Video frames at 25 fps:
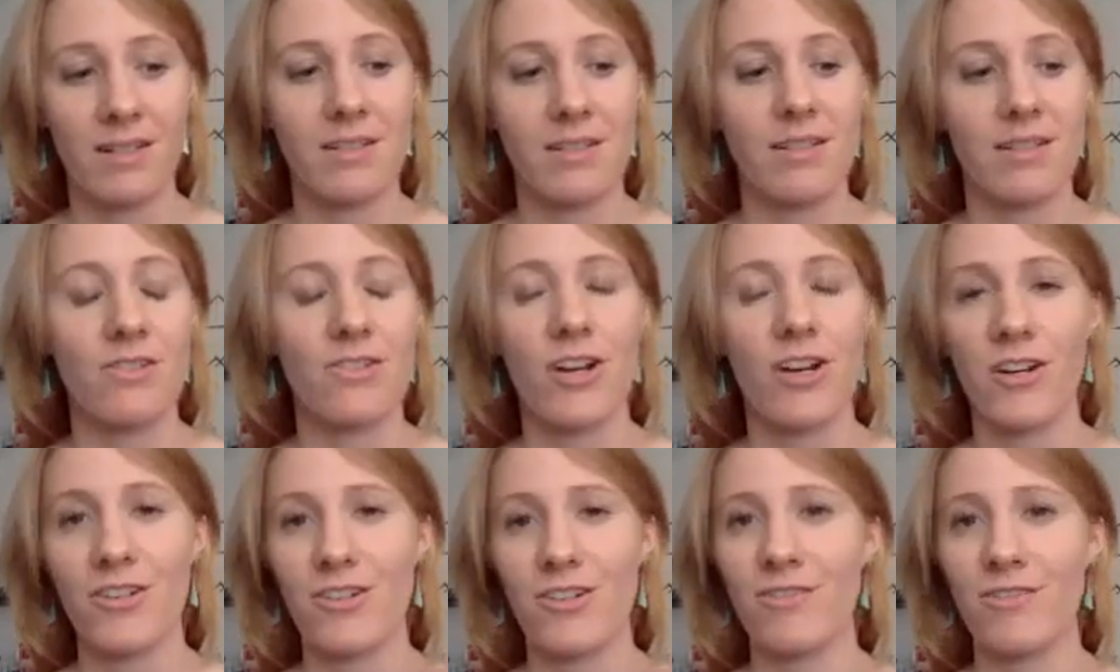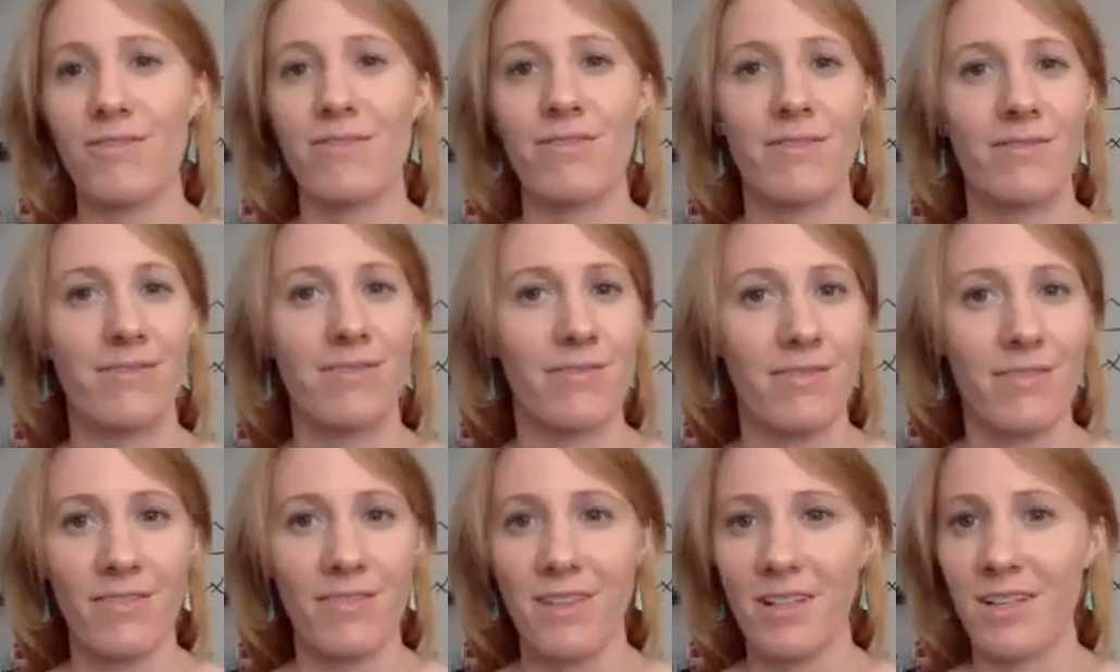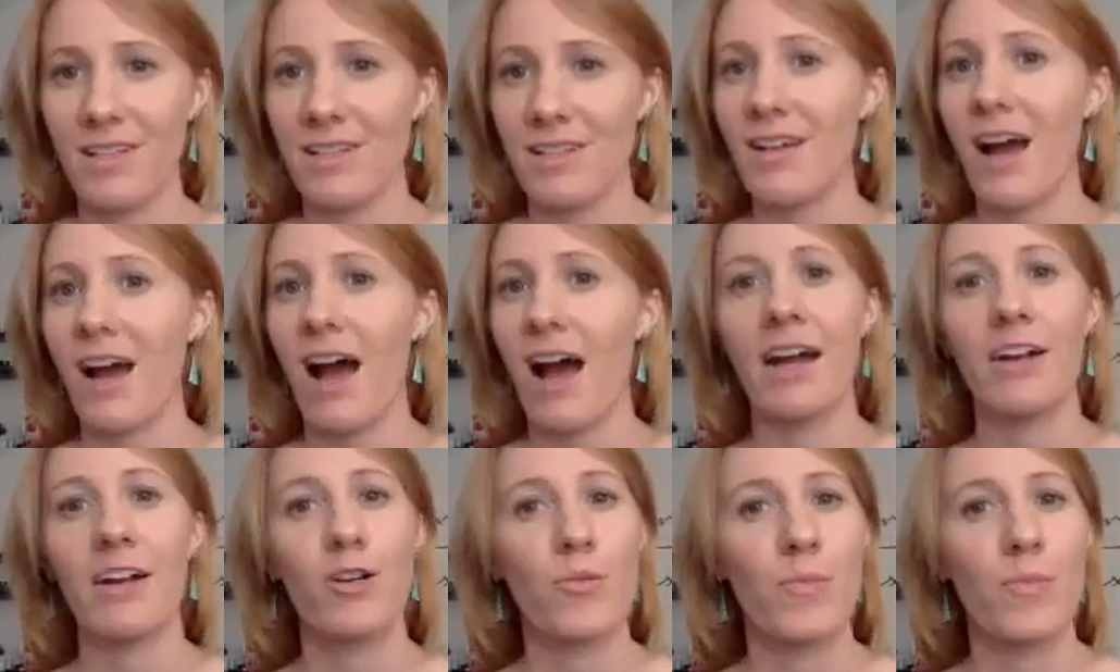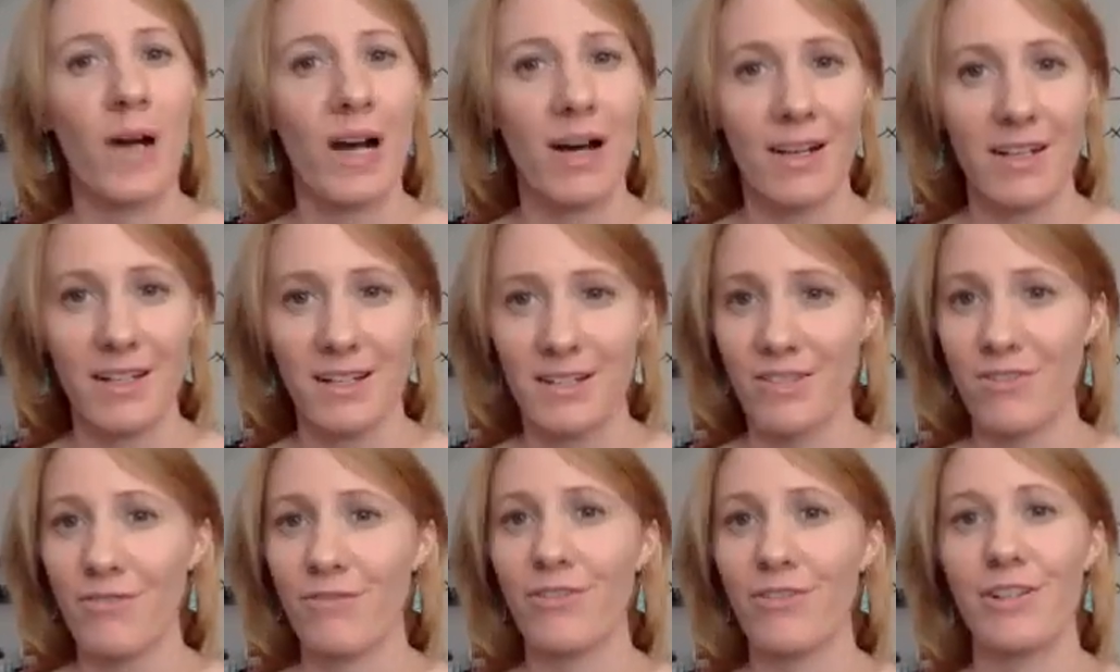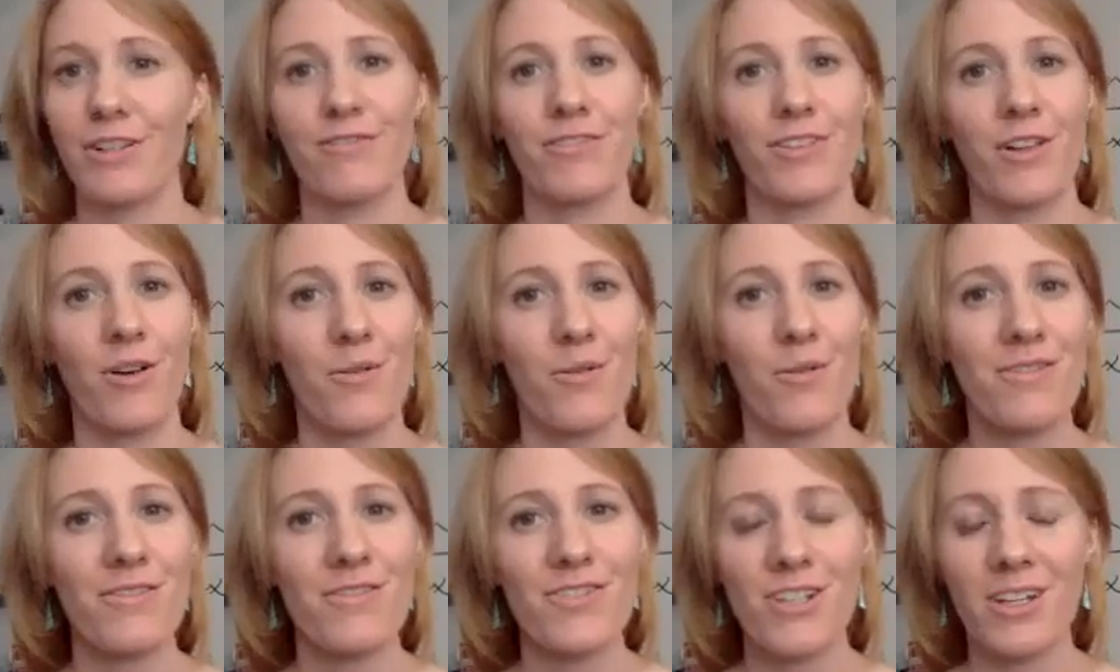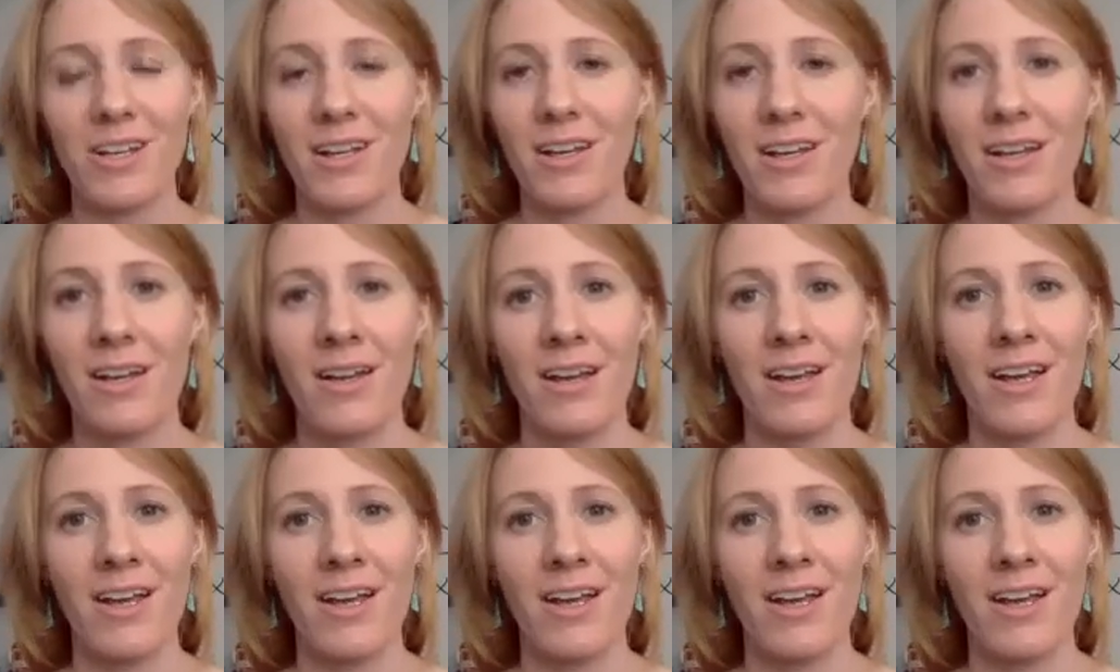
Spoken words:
in charge of the entire body's free flow of chi.